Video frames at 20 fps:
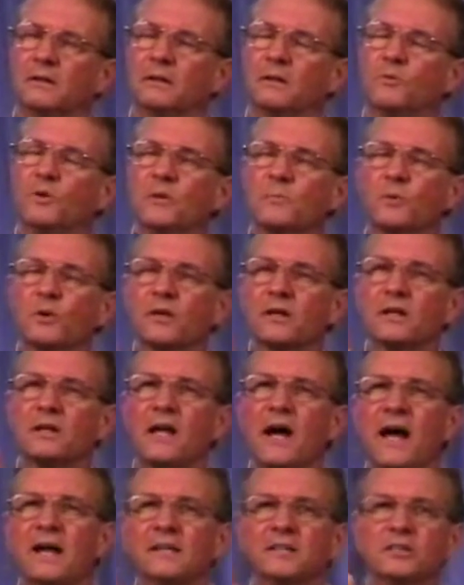We bring
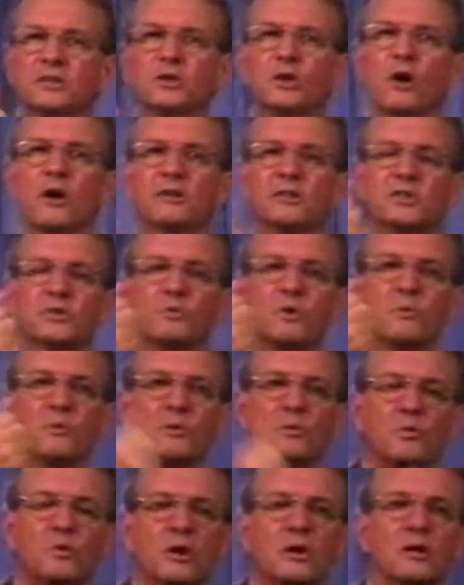light into darkness where we
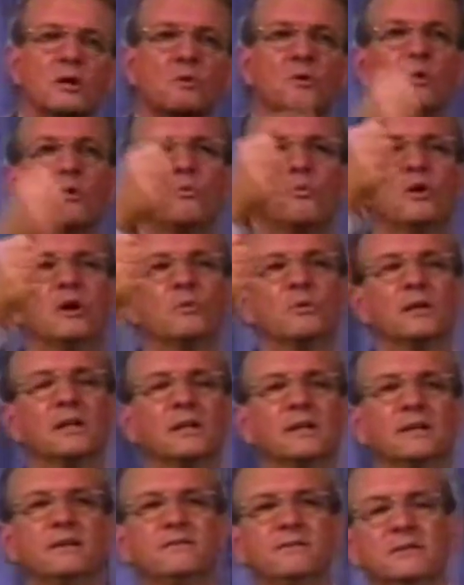work, where we
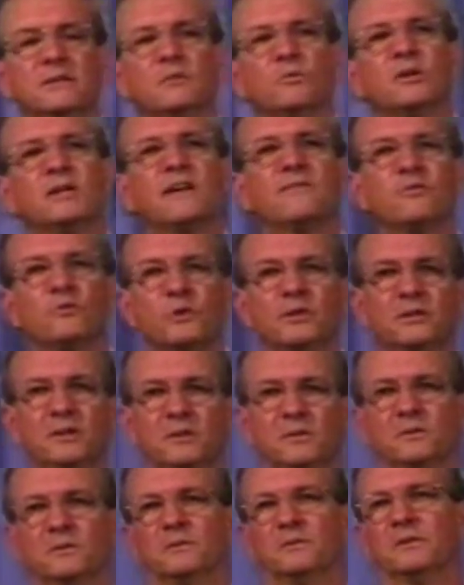live, whatever we
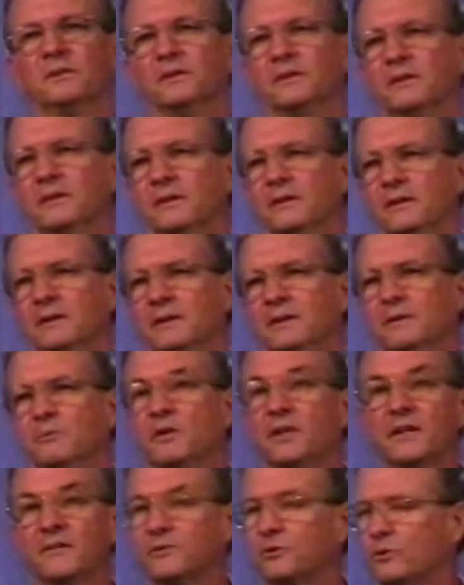do.
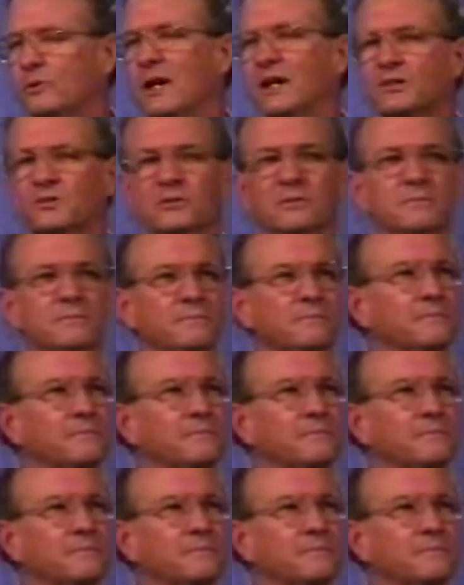We give direction.